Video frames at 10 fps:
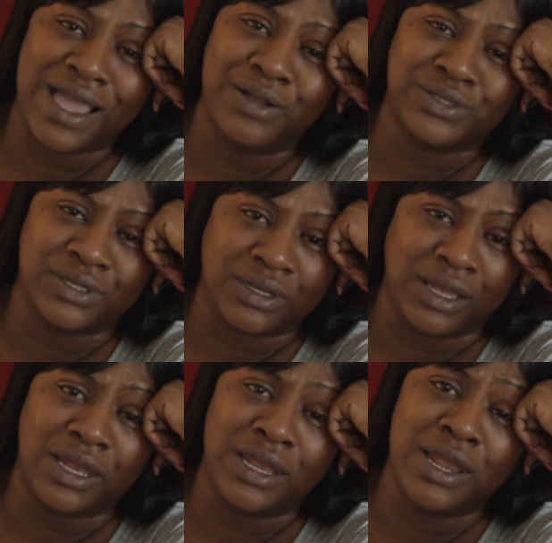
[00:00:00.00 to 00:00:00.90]
Y'all took
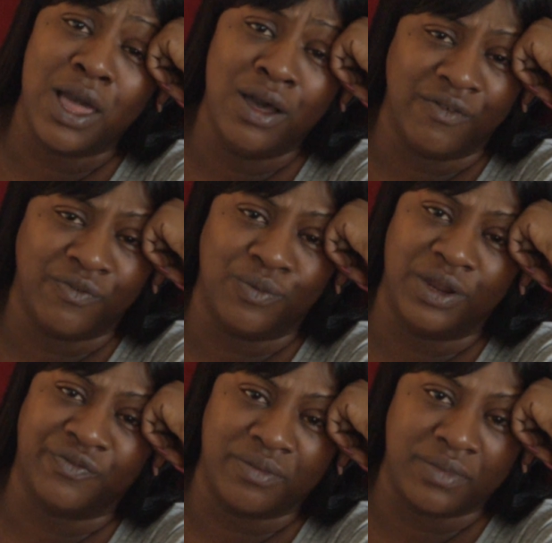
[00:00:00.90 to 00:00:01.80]
a love
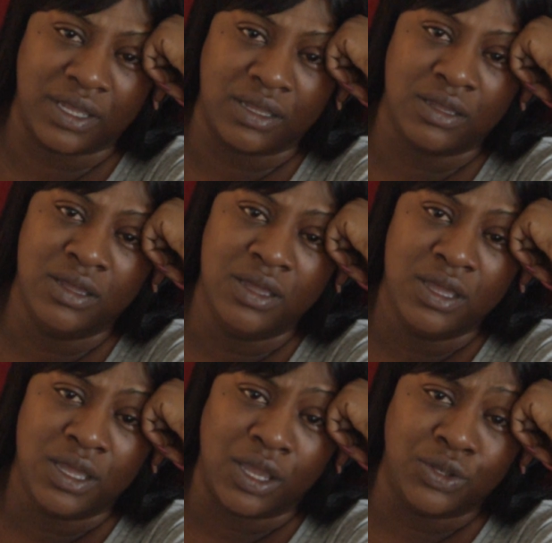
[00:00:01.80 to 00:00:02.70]
one from me.
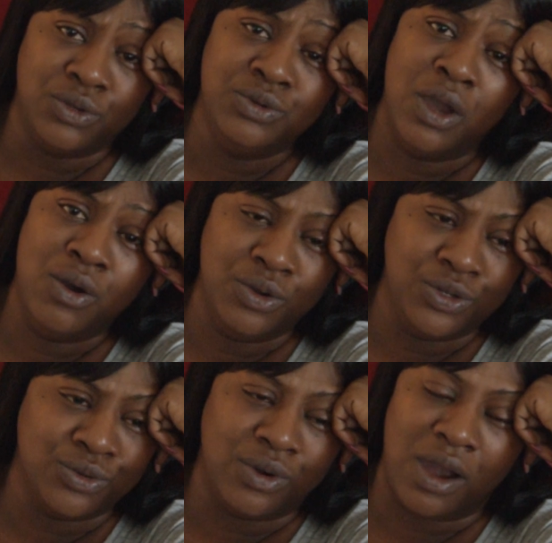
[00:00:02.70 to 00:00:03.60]
And you know who
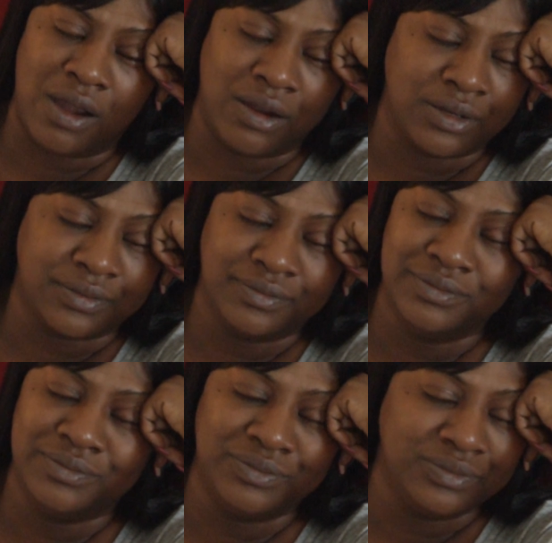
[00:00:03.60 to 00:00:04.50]
you are.
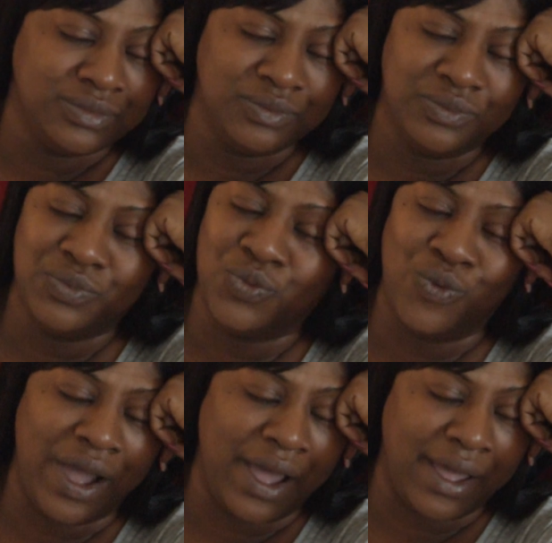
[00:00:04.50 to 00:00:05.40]

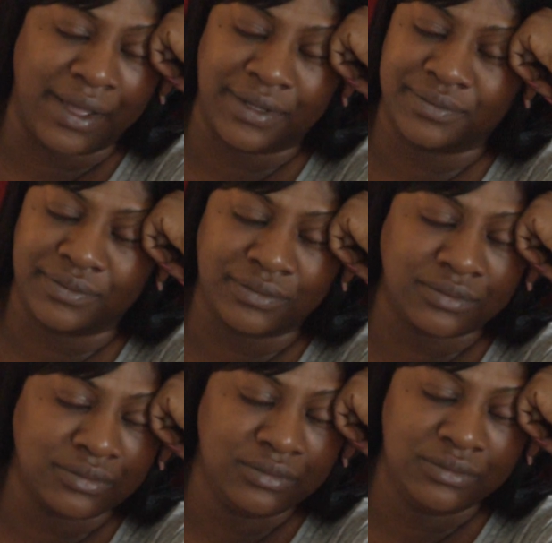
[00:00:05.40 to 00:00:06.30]
Why?
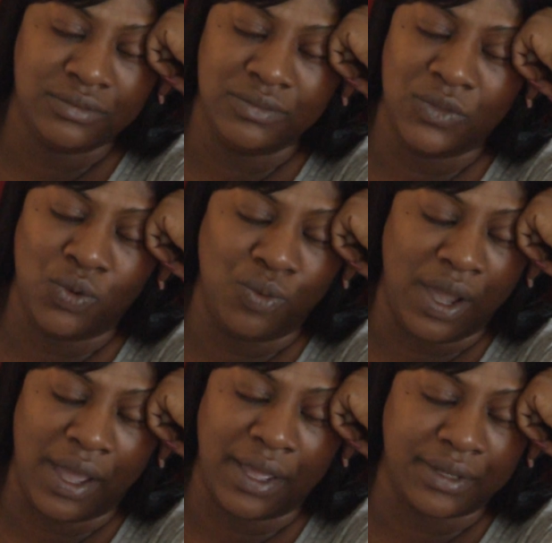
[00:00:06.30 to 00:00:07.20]
Why?